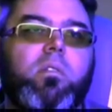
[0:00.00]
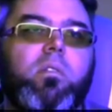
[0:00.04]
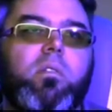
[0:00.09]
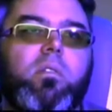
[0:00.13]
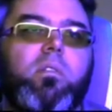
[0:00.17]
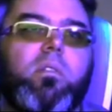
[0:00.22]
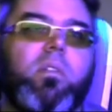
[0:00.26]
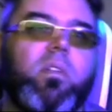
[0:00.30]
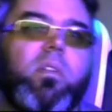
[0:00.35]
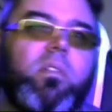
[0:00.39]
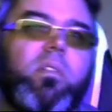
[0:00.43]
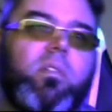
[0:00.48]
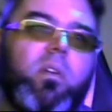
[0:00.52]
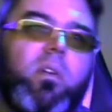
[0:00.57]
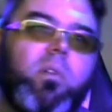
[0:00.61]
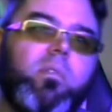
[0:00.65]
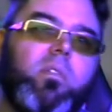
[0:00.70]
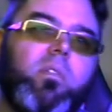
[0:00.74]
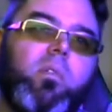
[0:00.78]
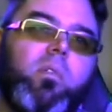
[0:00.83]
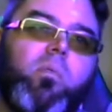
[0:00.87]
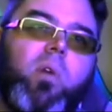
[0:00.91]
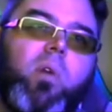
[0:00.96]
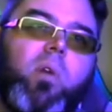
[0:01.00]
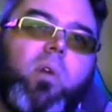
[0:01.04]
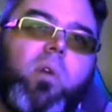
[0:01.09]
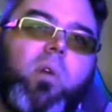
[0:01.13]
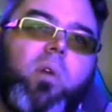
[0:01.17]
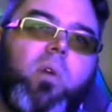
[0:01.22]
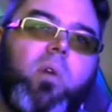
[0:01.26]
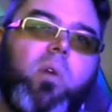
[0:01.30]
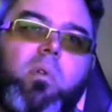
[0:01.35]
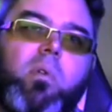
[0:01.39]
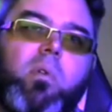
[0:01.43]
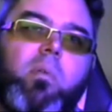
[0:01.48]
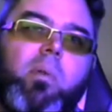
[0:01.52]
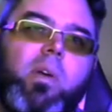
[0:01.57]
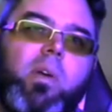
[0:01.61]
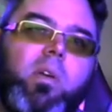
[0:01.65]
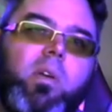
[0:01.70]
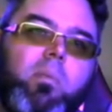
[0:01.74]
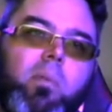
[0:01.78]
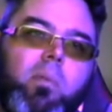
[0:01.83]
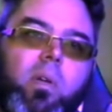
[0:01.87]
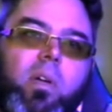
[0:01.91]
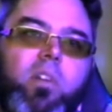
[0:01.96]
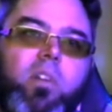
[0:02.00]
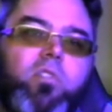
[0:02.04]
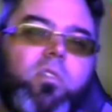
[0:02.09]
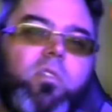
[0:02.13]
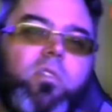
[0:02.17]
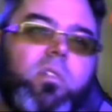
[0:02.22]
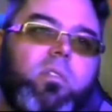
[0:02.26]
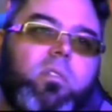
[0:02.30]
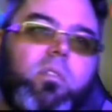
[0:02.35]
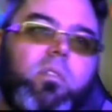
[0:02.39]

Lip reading: So let's see what happens when I put in my email address.